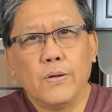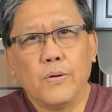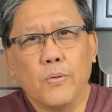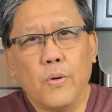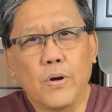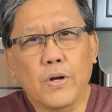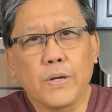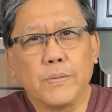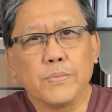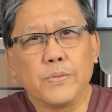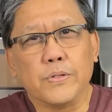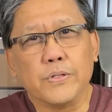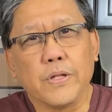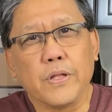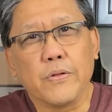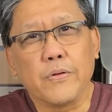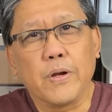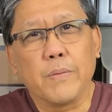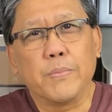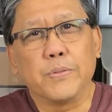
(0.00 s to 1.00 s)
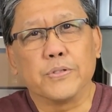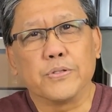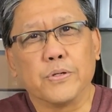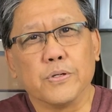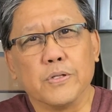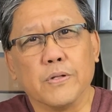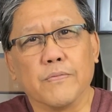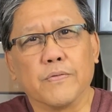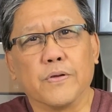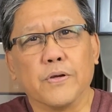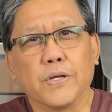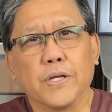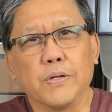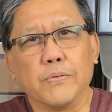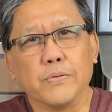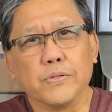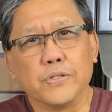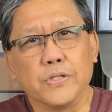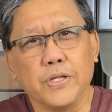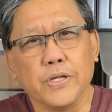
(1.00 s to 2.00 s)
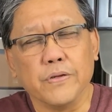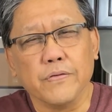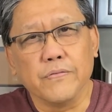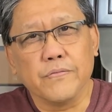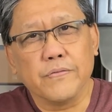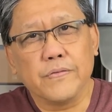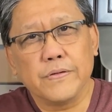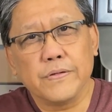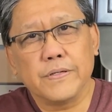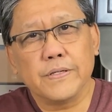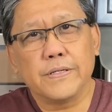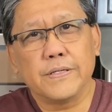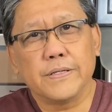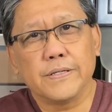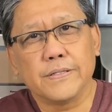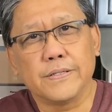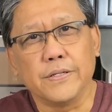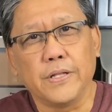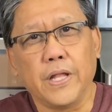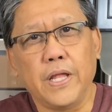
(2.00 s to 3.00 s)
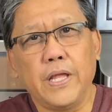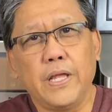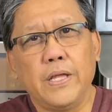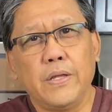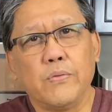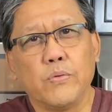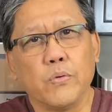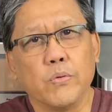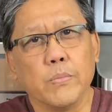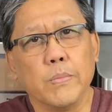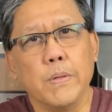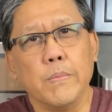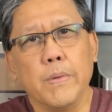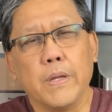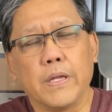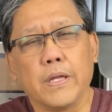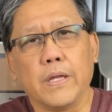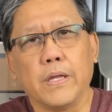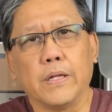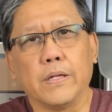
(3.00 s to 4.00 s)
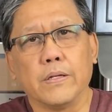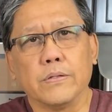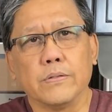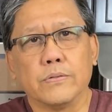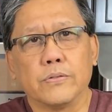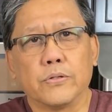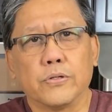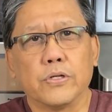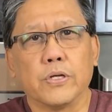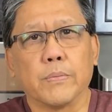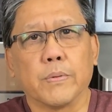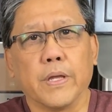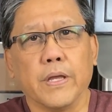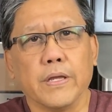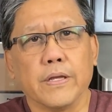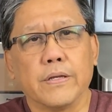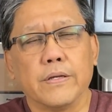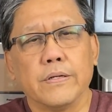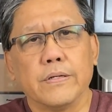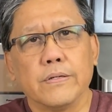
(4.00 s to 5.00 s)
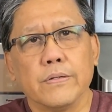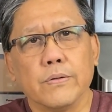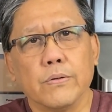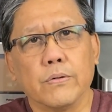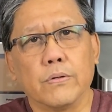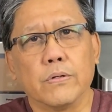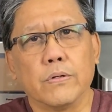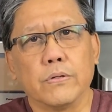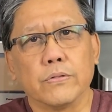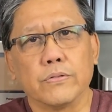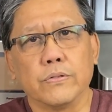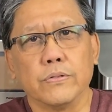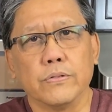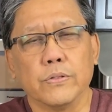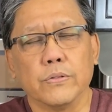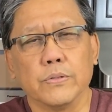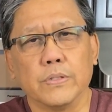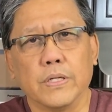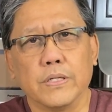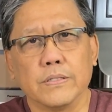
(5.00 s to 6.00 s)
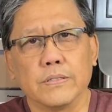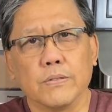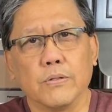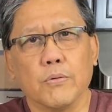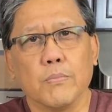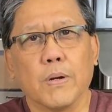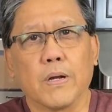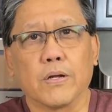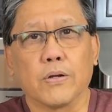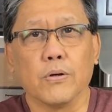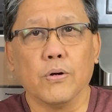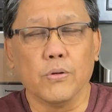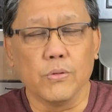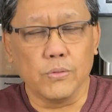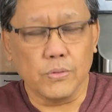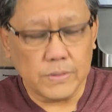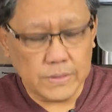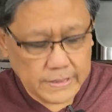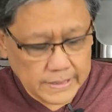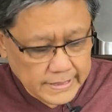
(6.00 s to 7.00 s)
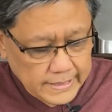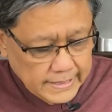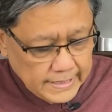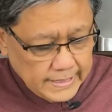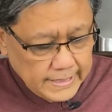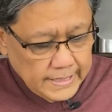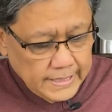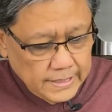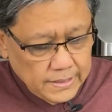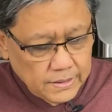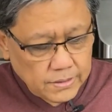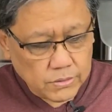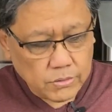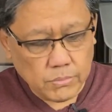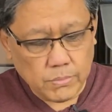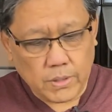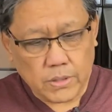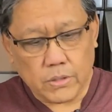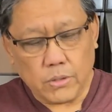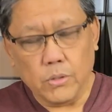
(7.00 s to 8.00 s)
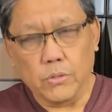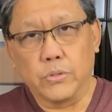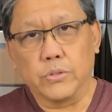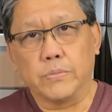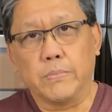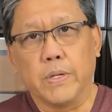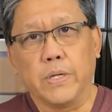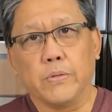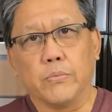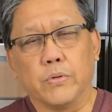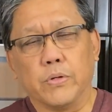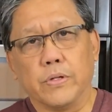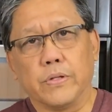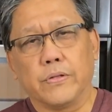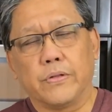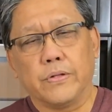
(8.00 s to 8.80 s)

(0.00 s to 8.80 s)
Welcome to another episode of Cooking with Steve. Today we will be making turnip cake, or also known as Lo Bak Go. Lo Bak Go is made with